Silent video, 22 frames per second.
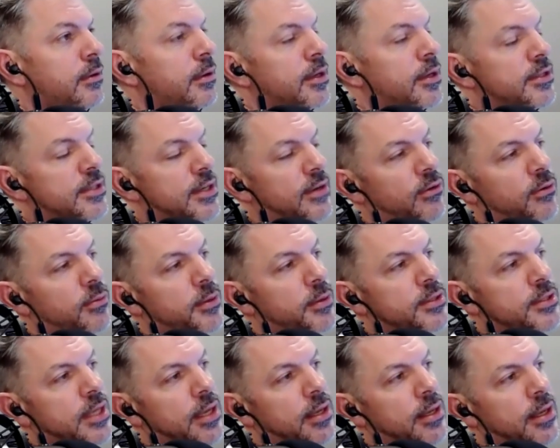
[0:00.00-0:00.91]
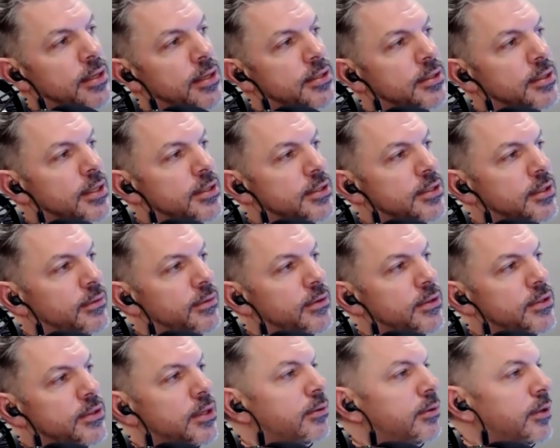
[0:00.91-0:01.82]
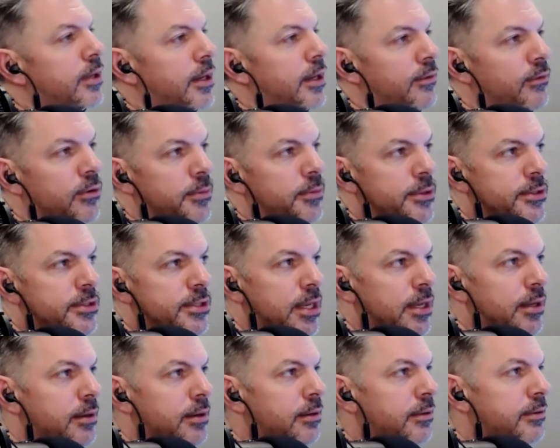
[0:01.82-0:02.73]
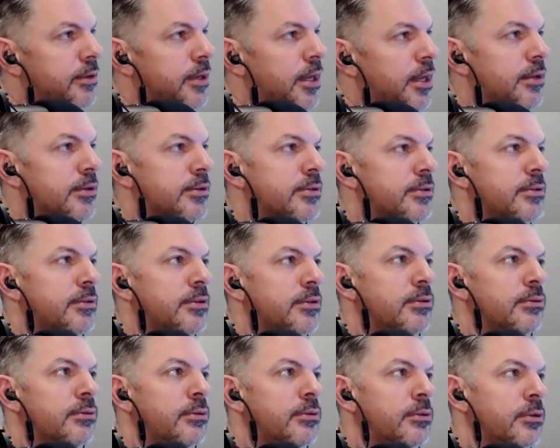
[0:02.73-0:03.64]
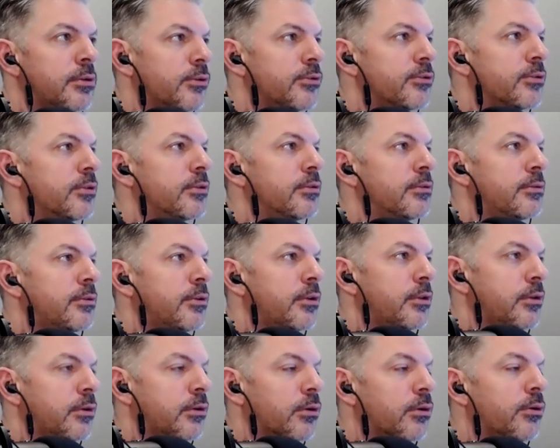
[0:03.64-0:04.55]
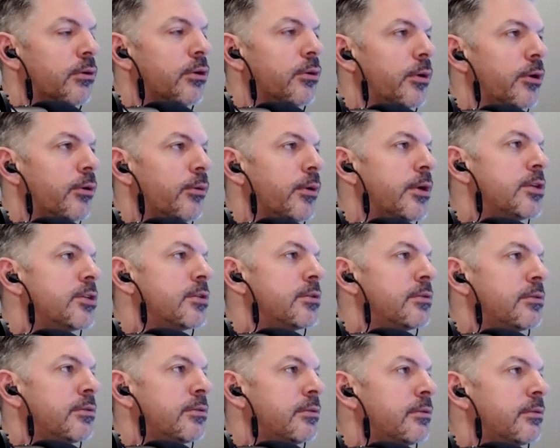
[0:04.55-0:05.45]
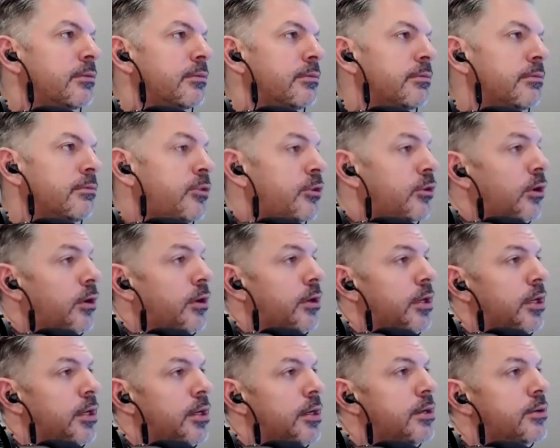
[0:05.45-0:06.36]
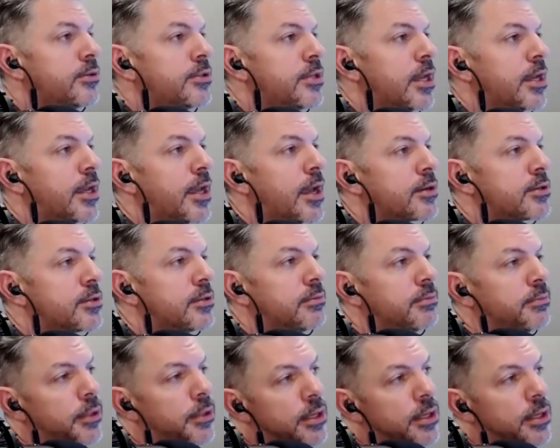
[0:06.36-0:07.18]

Because every mistake has a lesson of its own, and every mistake takes you closer to the goal you want to reach. So all you need to do is take action,